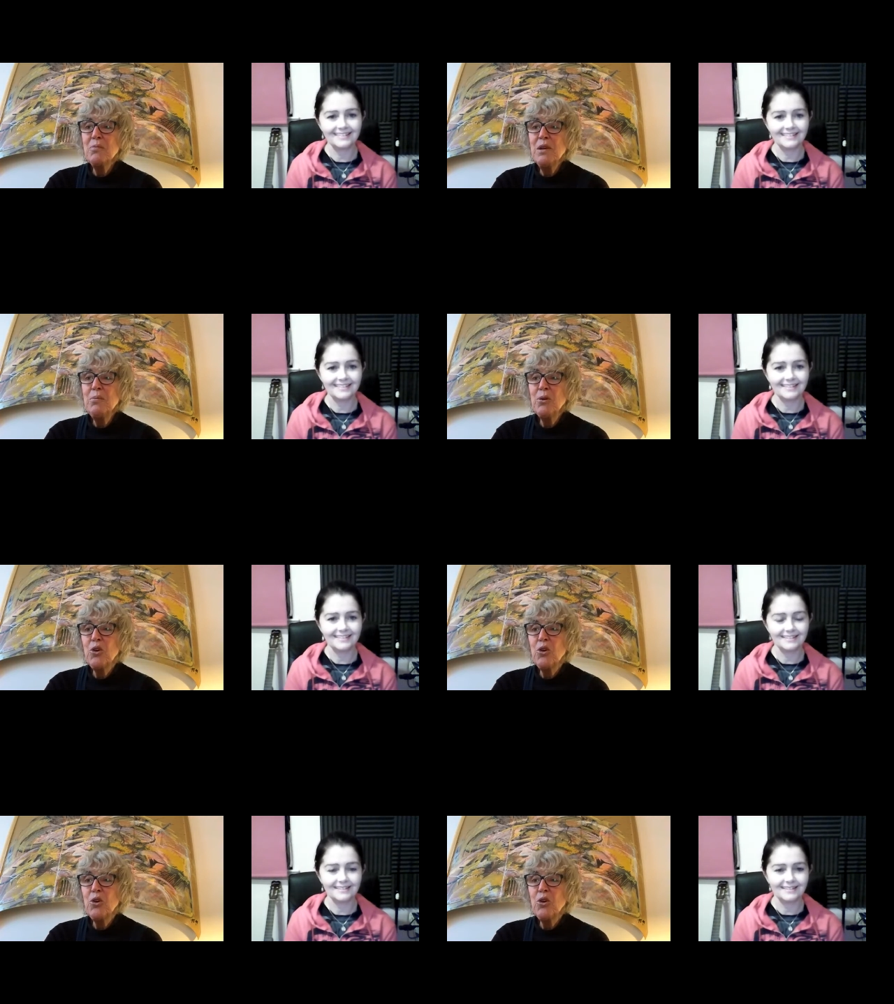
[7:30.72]
Speaker 1: people
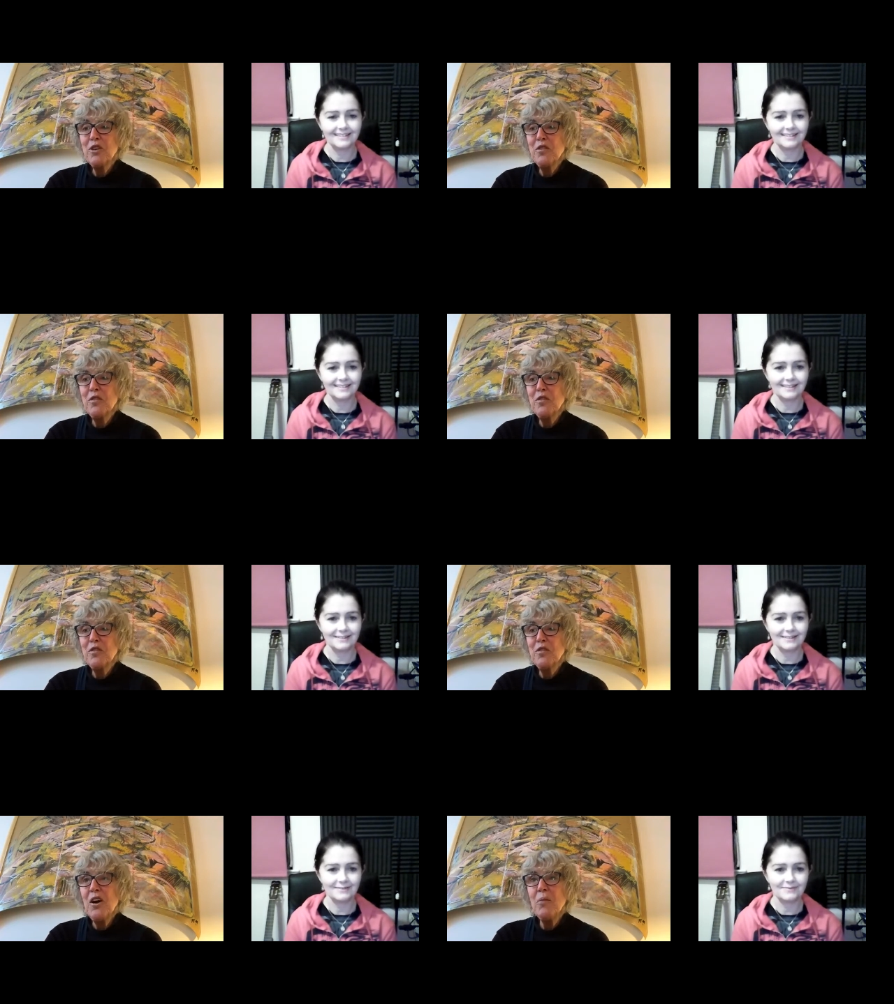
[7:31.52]
come there for the
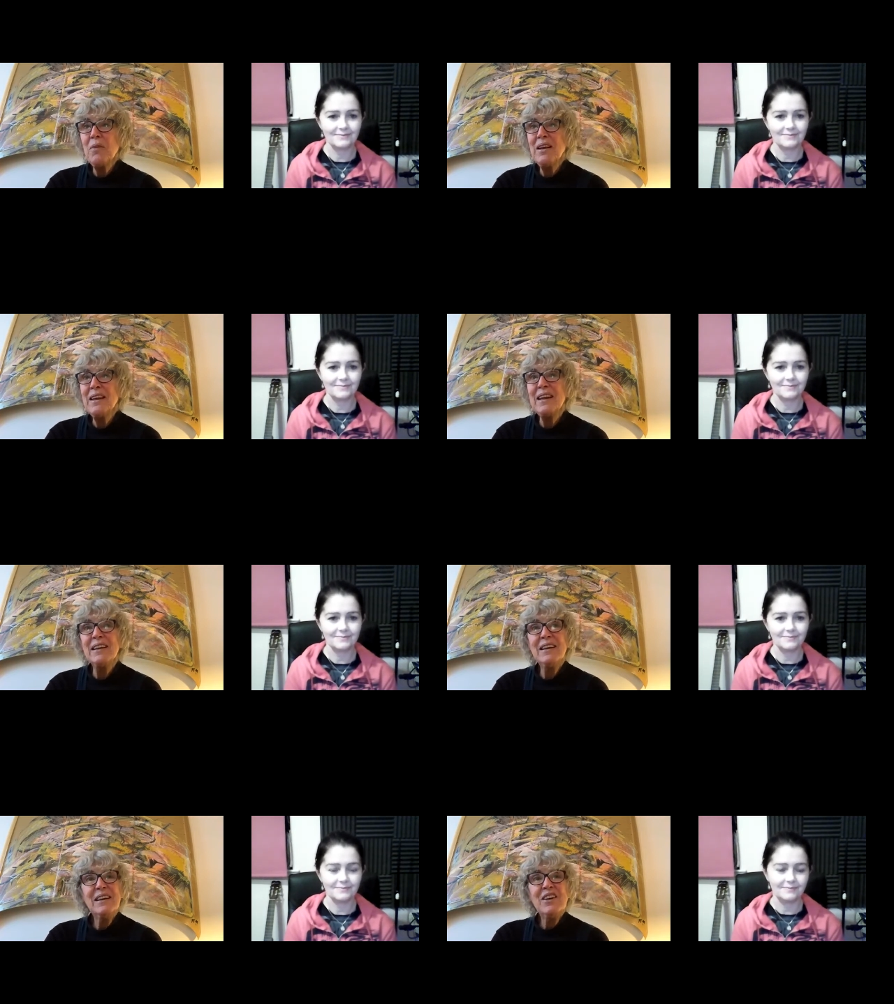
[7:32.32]
first time and they
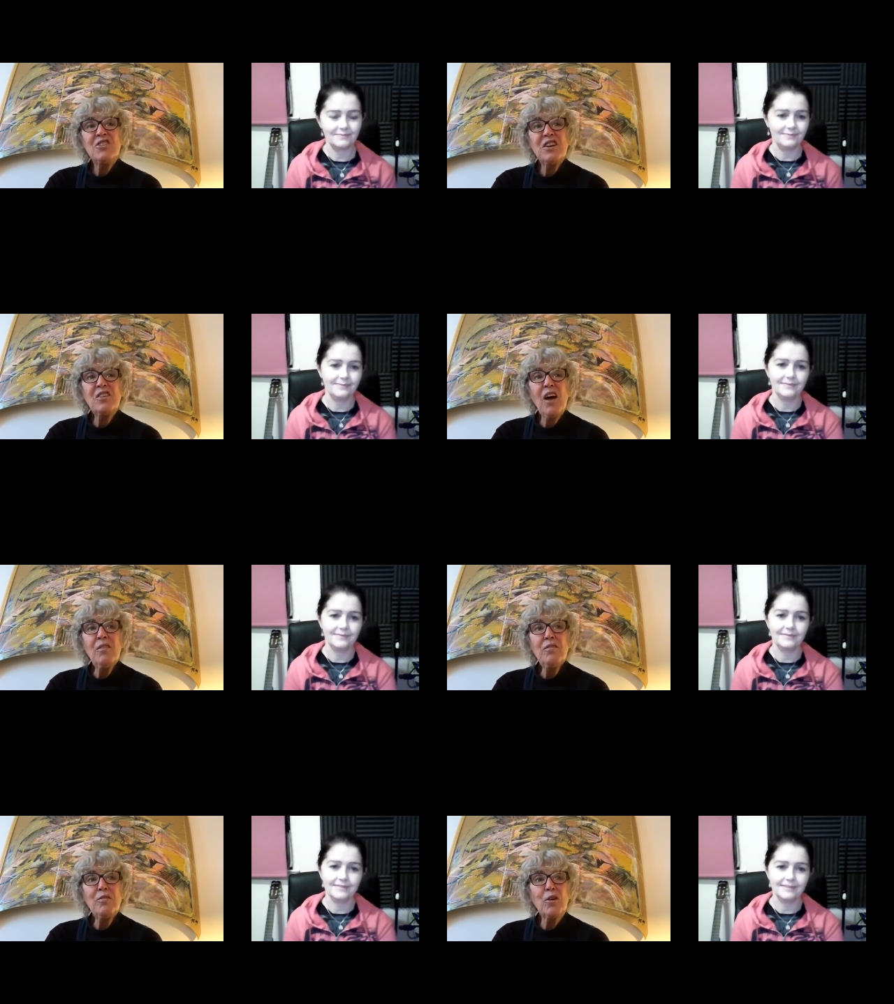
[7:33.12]
sit
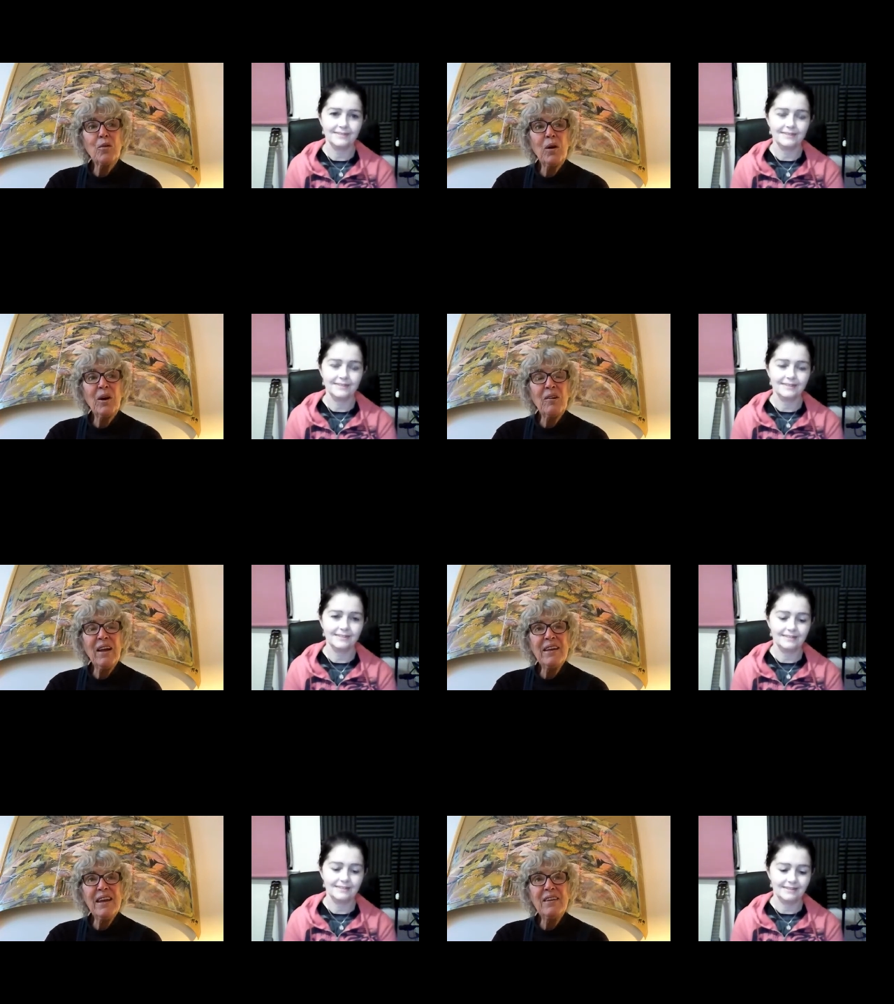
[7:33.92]
down for a while
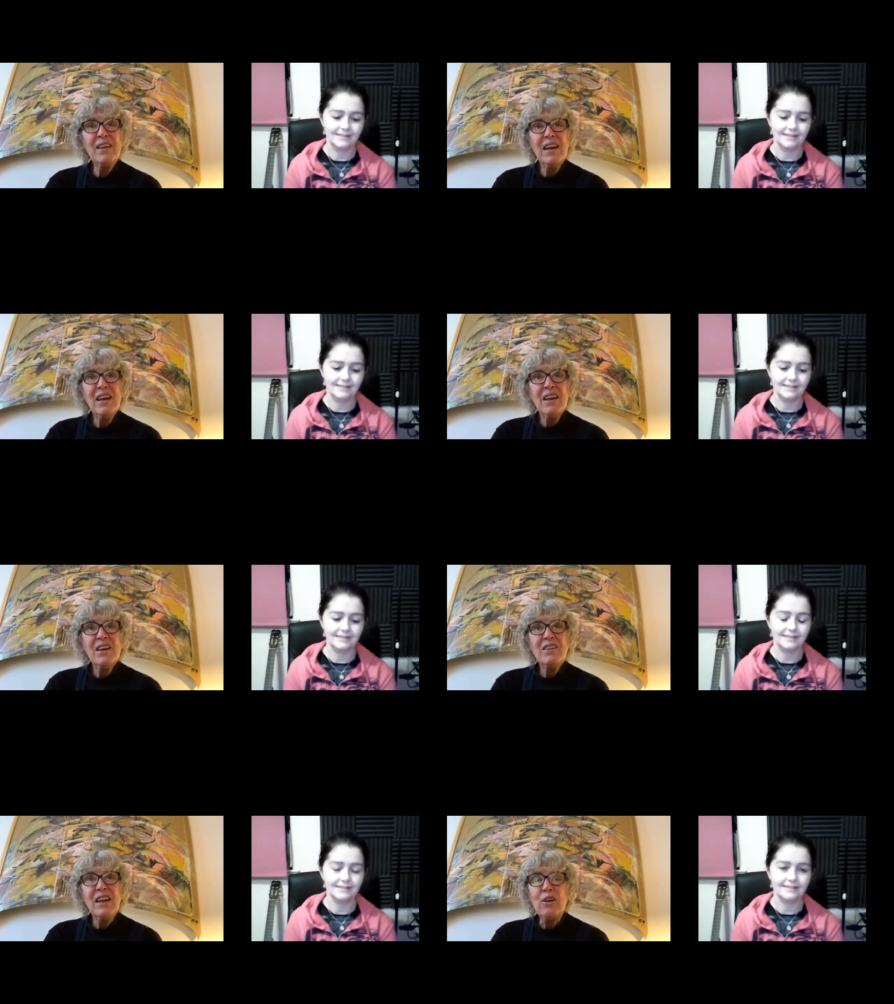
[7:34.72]
and then
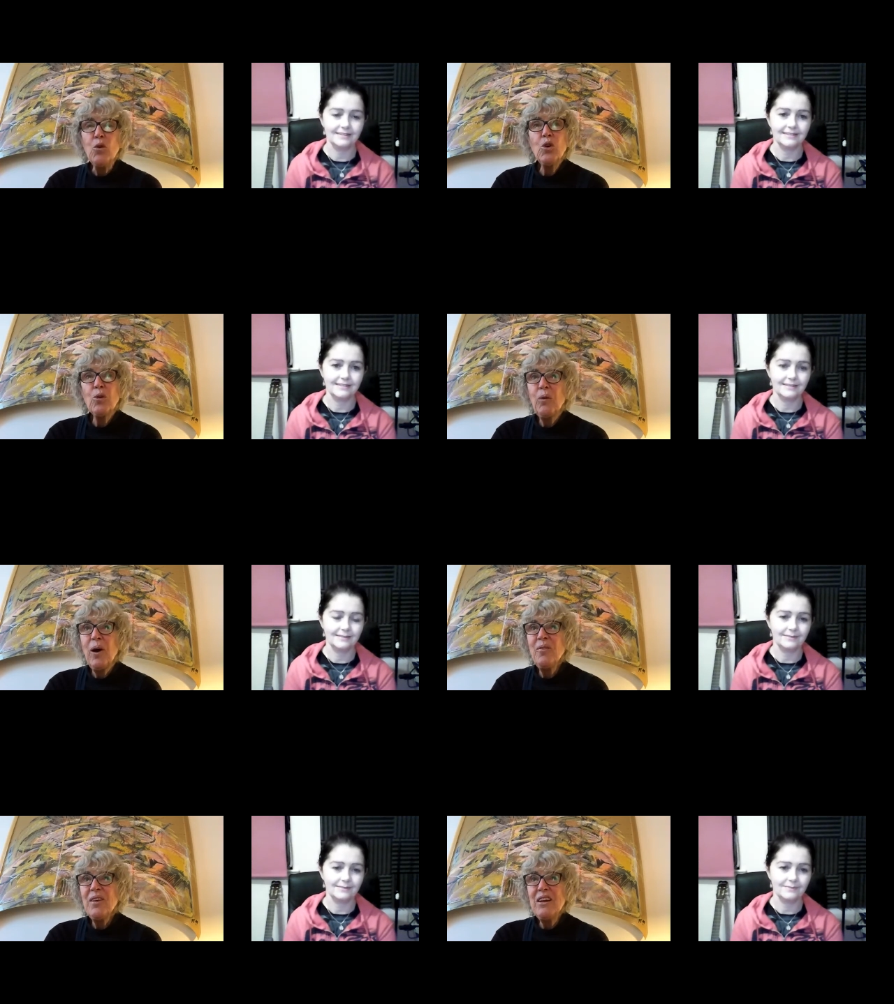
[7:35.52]
they look
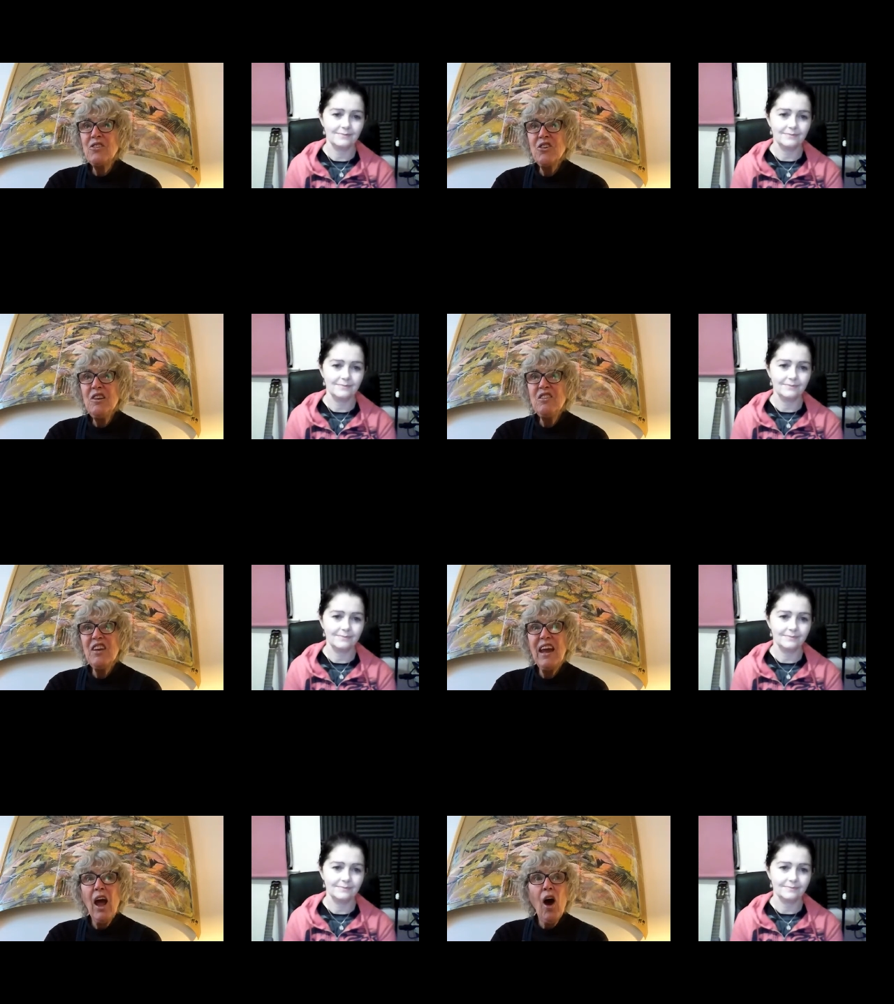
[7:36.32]
around and then suddenly
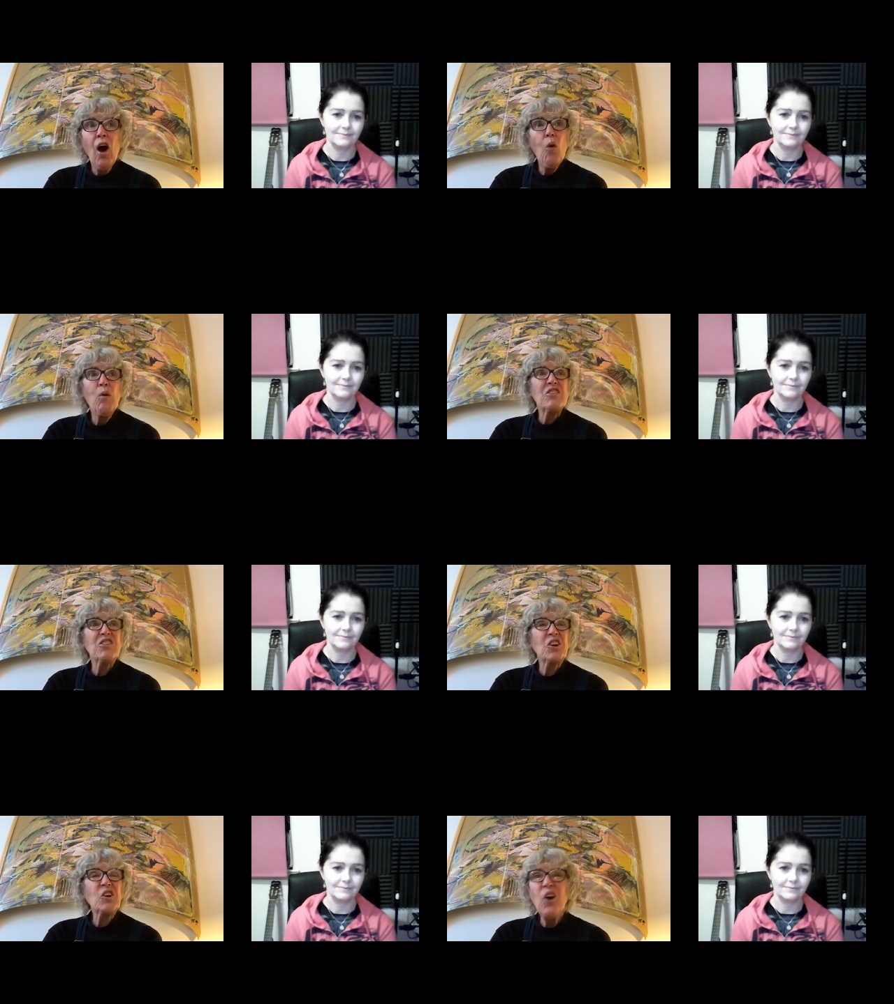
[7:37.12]
say, oh, it's
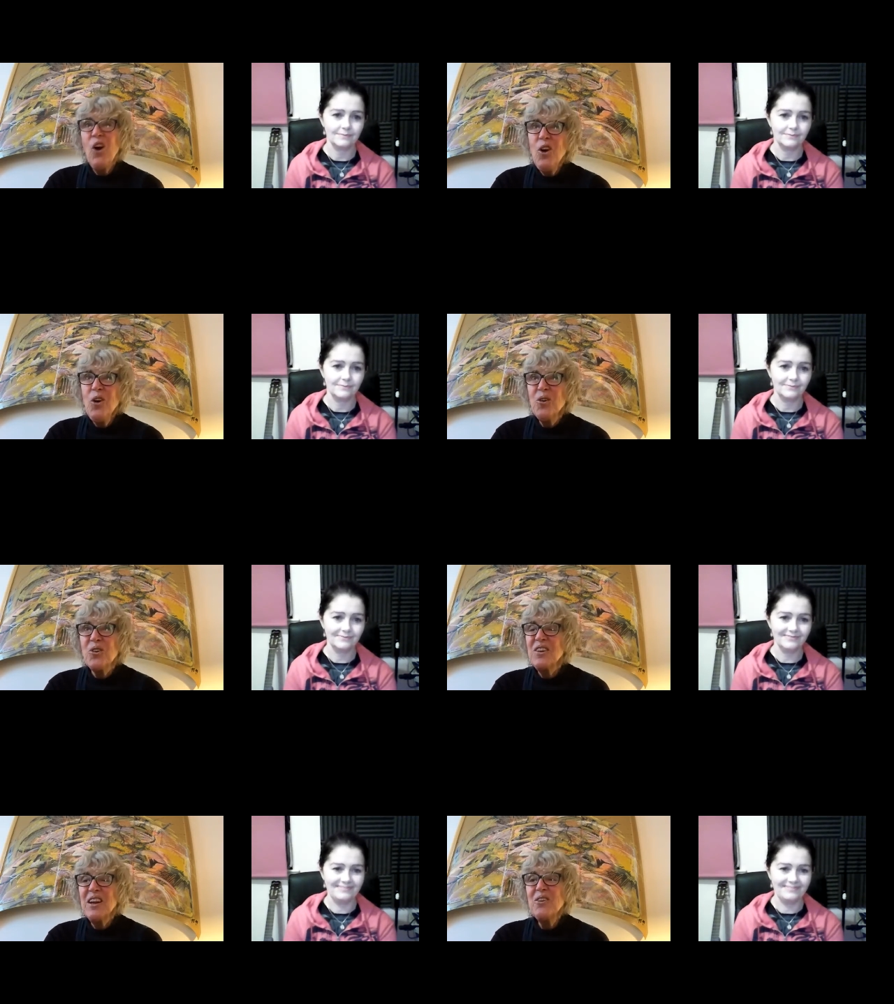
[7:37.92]
a car
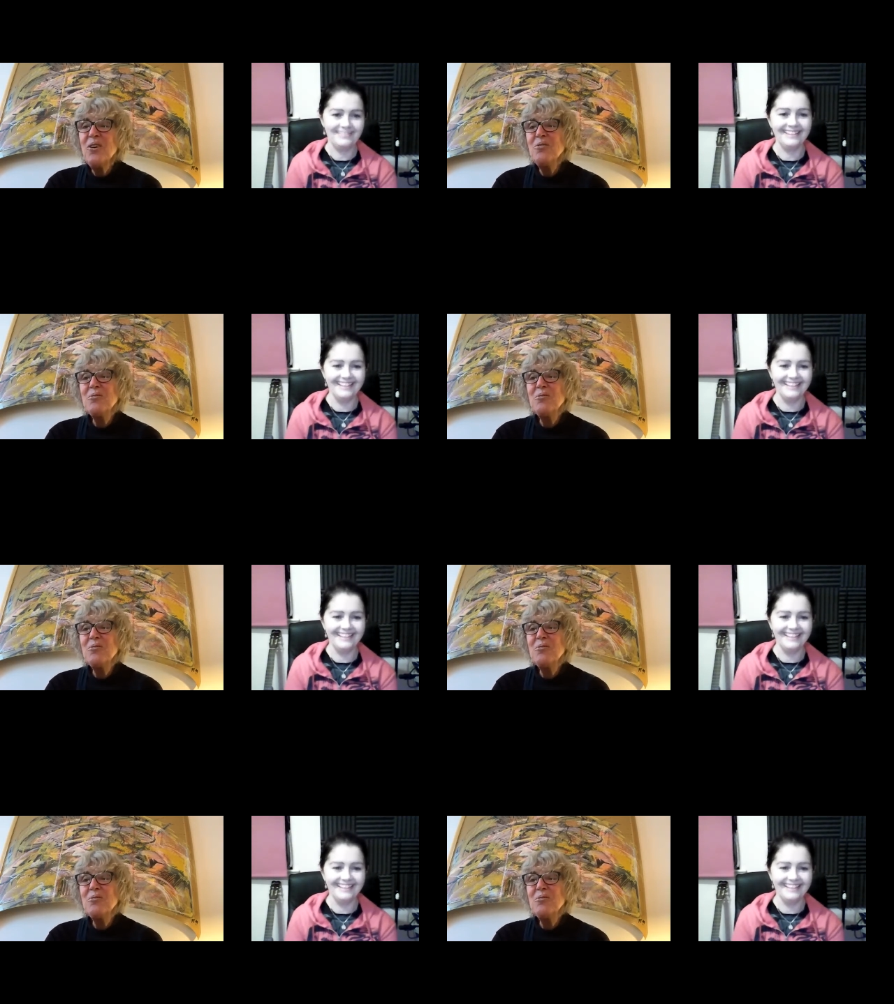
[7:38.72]
hood. They don't